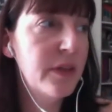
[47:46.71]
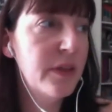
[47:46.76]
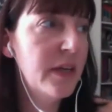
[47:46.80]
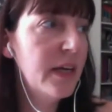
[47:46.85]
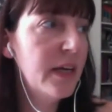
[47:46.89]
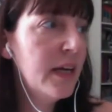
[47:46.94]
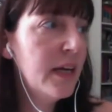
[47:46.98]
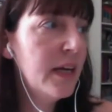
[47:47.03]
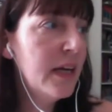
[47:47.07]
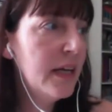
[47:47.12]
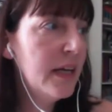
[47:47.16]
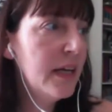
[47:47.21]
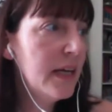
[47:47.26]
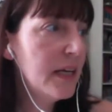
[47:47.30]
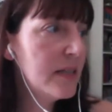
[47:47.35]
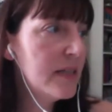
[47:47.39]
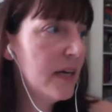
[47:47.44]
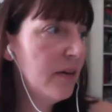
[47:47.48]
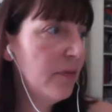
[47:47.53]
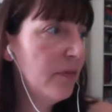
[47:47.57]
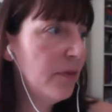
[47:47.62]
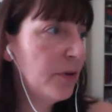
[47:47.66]
Now, you say
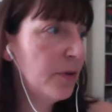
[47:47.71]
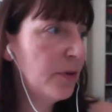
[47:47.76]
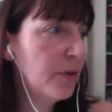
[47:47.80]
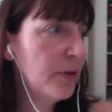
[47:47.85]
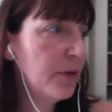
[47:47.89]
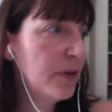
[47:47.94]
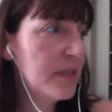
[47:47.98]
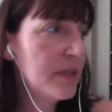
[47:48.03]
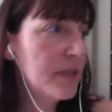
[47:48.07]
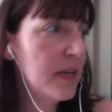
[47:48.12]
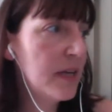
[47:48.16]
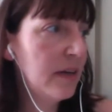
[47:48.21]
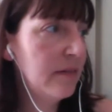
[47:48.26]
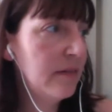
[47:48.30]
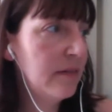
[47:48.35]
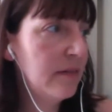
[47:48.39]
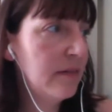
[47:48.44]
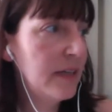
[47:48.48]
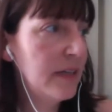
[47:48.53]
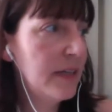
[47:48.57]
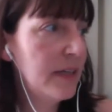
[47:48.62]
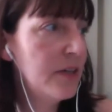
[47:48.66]
recruiters aren't really
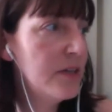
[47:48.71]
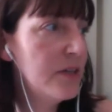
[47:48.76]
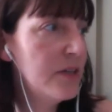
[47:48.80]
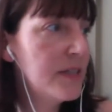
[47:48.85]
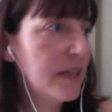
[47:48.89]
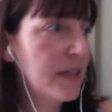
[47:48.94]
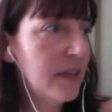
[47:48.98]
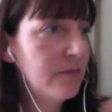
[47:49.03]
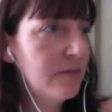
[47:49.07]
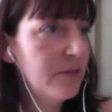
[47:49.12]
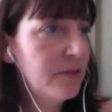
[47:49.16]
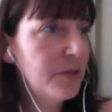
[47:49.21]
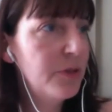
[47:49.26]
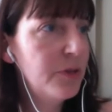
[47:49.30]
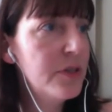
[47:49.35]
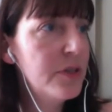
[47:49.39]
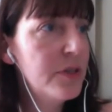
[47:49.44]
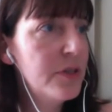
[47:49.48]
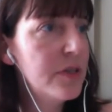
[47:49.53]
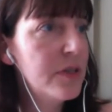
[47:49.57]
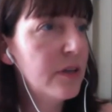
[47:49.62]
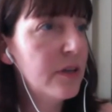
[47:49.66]
using it. The Recruiters
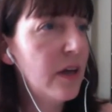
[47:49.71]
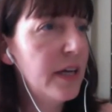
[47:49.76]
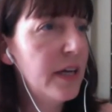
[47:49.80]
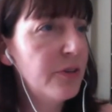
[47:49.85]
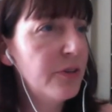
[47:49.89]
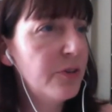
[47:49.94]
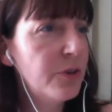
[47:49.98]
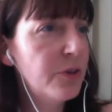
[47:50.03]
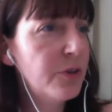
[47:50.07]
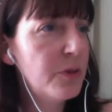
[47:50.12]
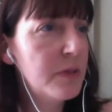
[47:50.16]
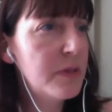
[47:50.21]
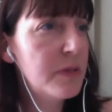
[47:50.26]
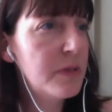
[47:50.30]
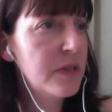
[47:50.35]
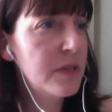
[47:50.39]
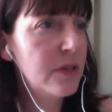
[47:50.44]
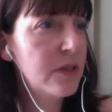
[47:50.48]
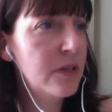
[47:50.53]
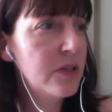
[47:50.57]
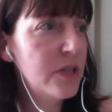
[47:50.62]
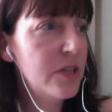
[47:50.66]
Online group has got
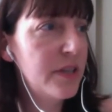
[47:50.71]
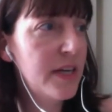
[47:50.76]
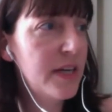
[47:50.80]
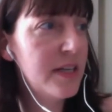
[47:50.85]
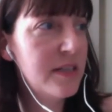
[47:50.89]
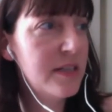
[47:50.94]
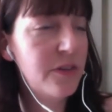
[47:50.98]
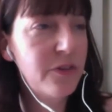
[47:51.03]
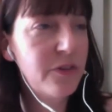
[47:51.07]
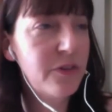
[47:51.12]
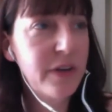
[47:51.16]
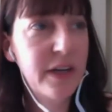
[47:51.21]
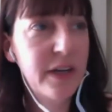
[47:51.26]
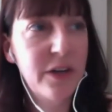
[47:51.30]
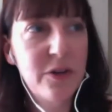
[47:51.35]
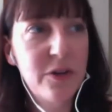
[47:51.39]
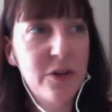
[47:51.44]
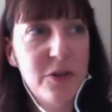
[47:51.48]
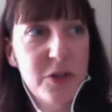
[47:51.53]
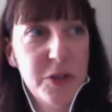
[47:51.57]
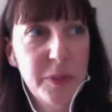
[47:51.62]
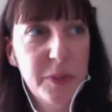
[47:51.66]

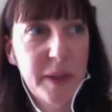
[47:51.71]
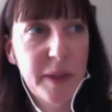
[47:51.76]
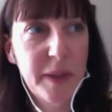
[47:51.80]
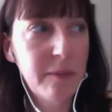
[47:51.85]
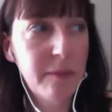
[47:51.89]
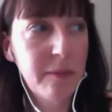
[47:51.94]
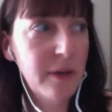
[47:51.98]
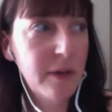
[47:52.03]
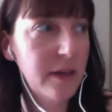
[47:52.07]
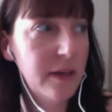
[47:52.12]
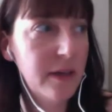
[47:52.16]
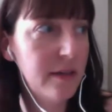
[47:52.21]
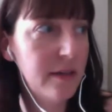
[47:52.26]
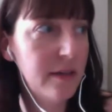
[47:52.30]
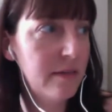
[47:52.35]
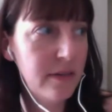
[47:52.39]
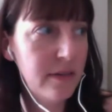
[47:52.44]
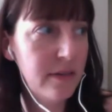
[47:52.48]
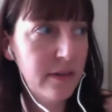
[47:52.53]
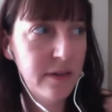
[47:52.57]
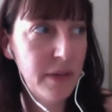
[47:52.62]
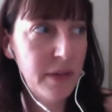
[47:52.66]
2,321
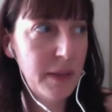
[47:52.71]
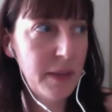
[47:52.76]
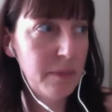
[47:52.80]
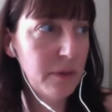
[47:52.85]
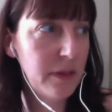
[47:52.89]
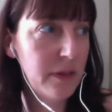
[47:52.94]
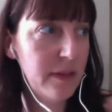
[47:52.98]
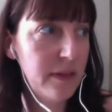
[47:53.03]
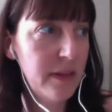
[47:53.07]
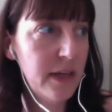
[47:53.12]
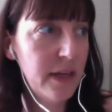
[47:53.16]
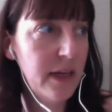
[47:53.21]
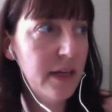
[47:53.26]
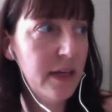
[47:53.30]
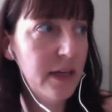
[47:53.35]
people in there.